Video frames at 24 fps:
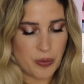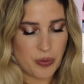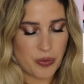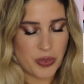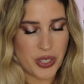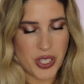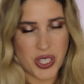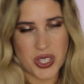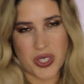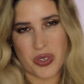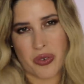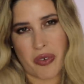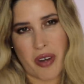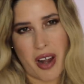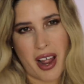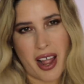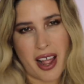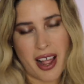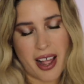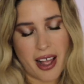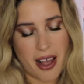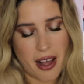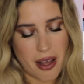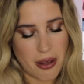the
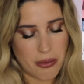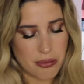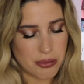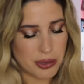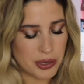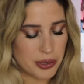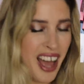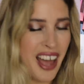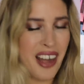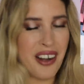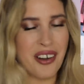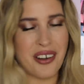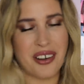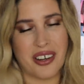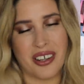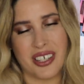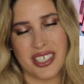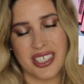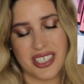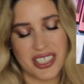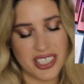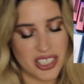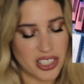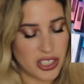scrub. I don't know,
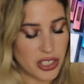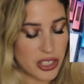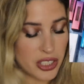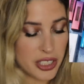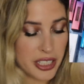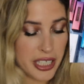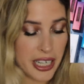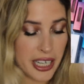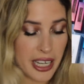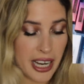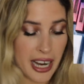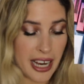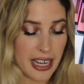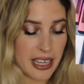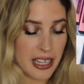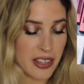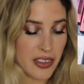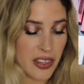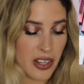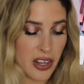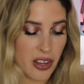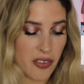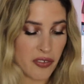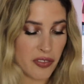I just don't think
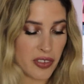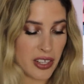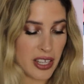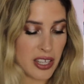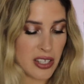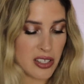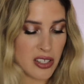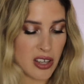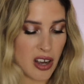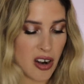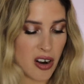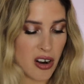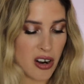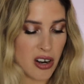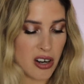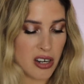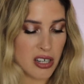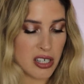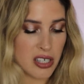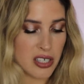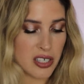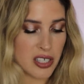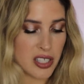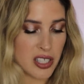anything of these
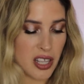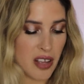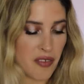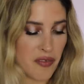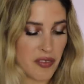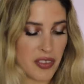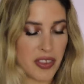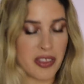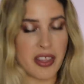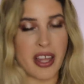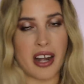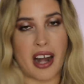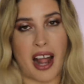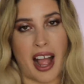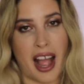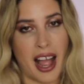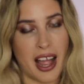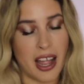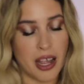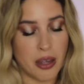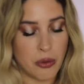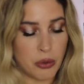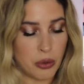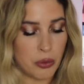are something that
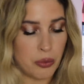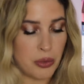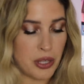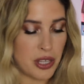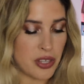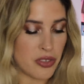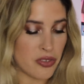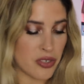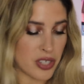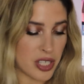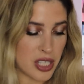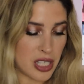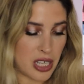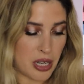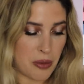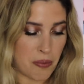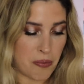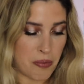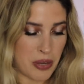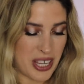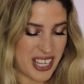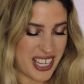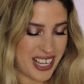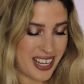I will be interested
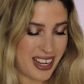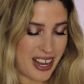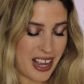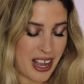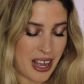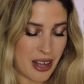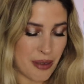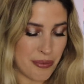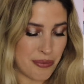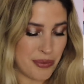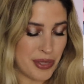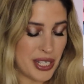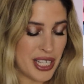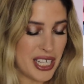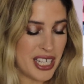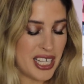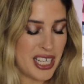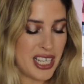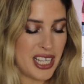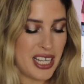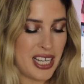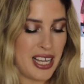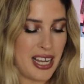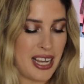in picking up.
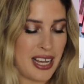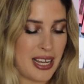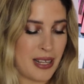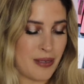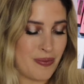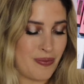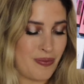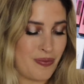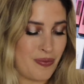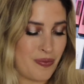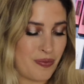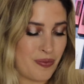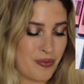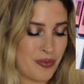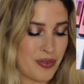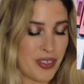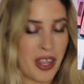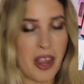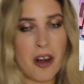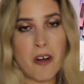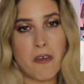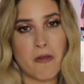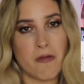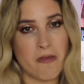Um,
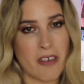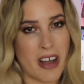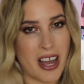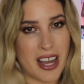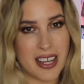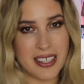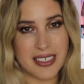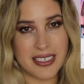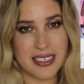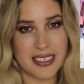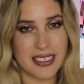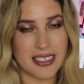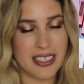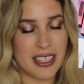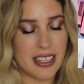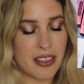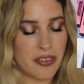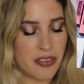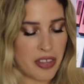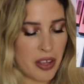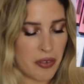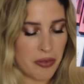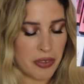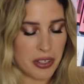they are fun,
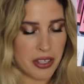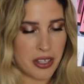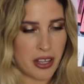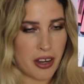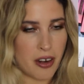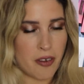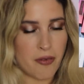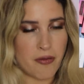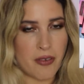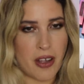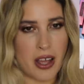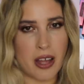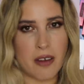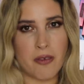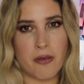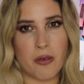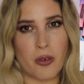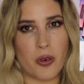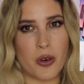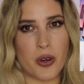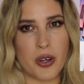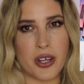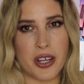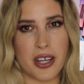definitely they are fun
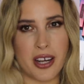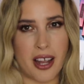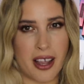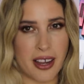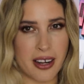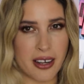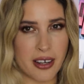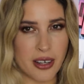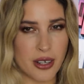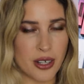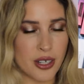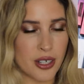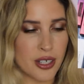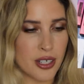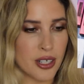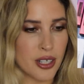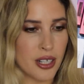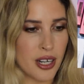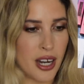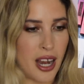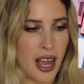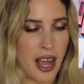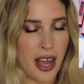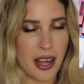for
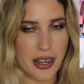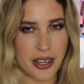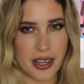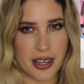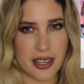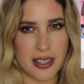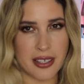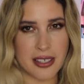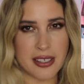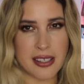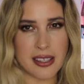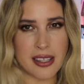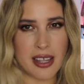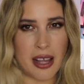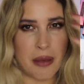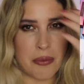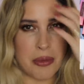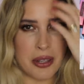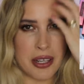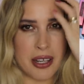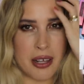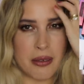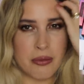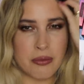younger audience. I
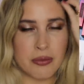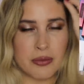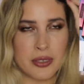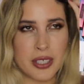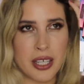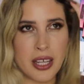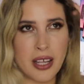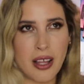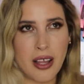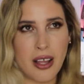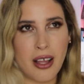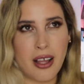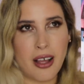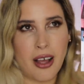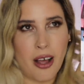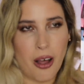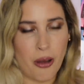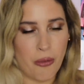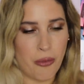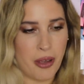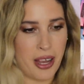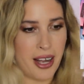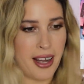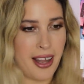mean, I'm
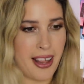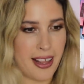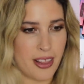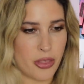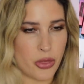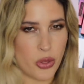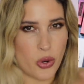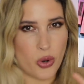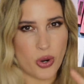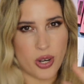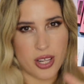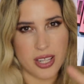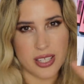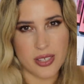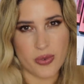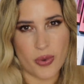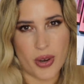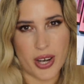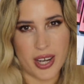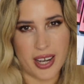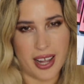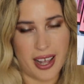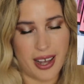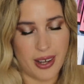on my late 30s
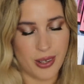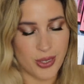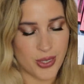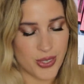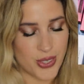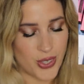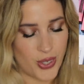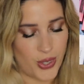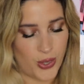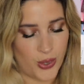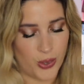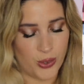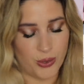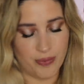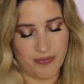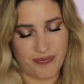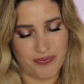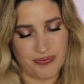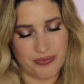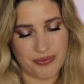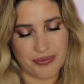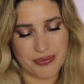right now, so